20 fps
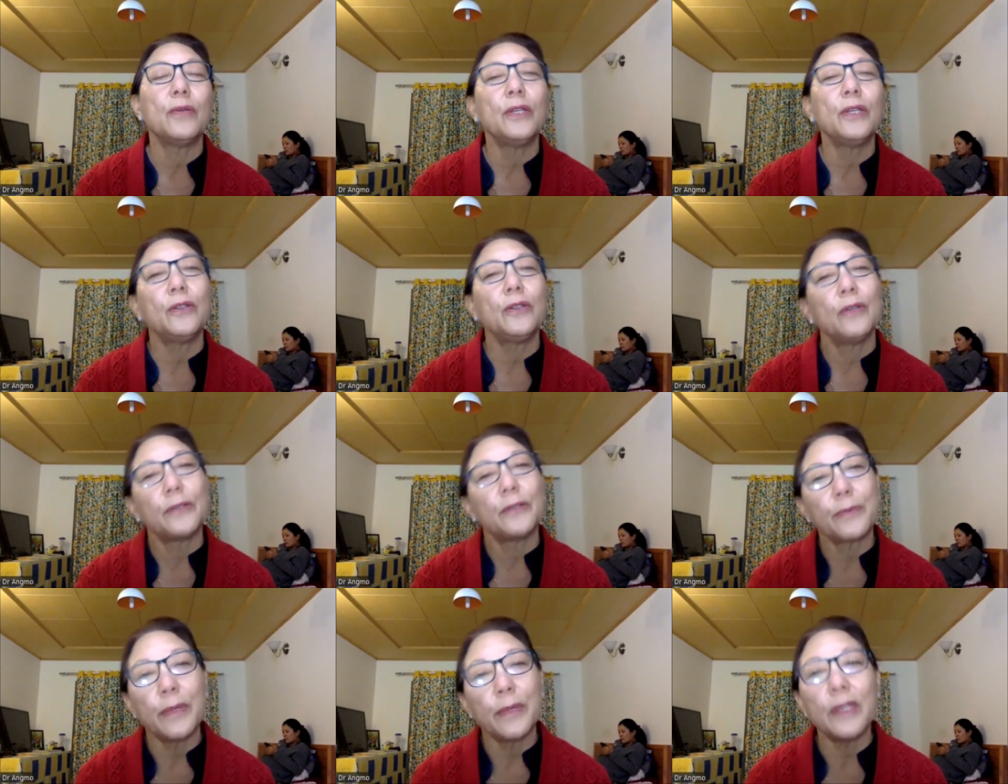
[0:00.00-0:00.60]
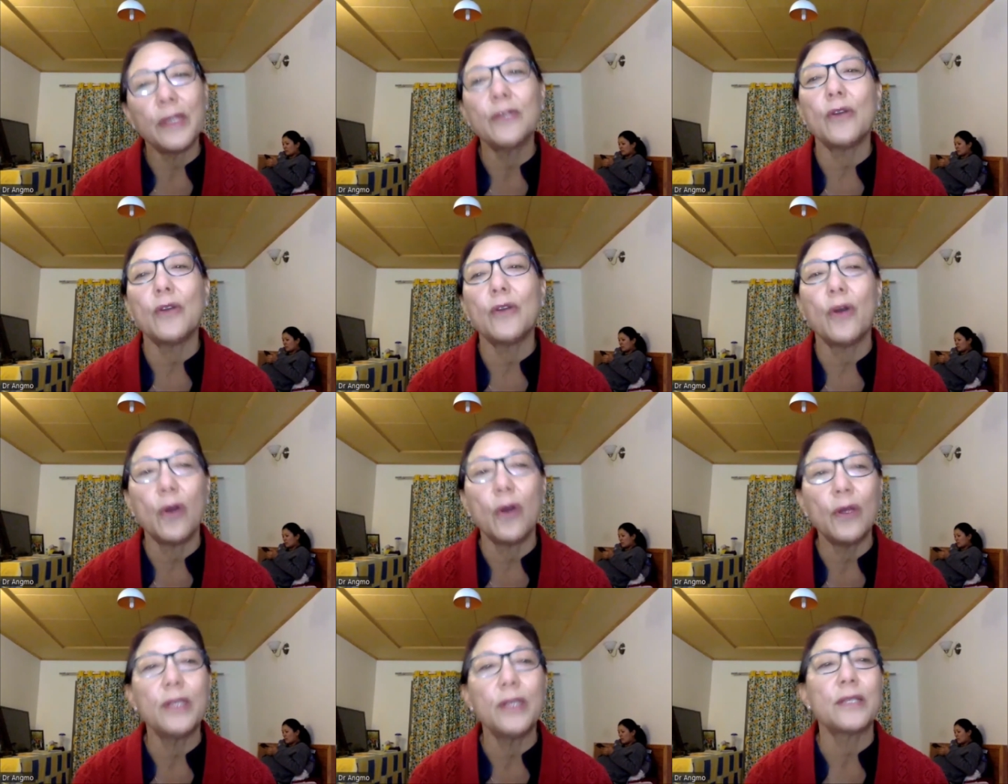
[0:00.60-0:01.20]
he spent
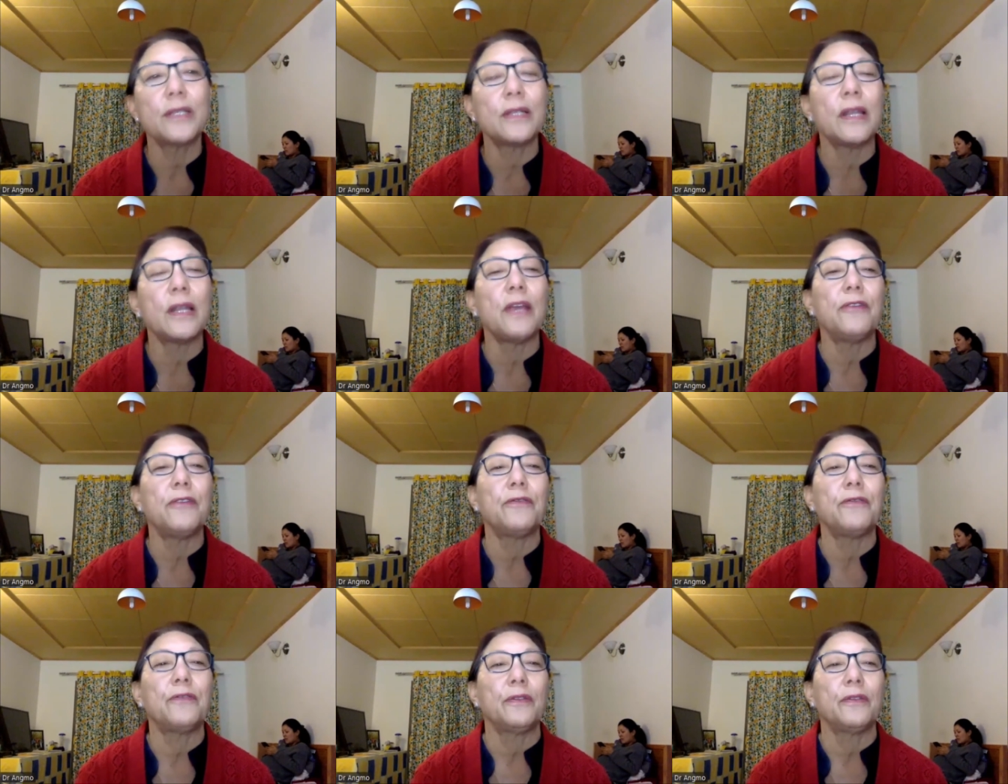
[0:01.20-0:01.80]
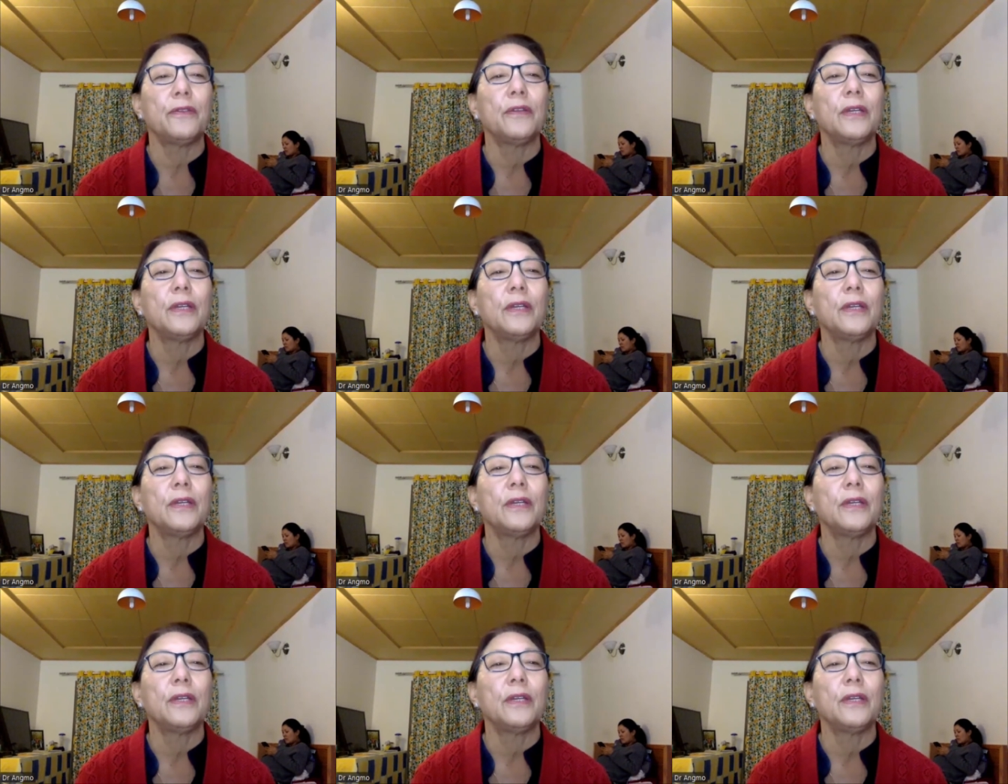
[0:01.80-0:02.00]
all his life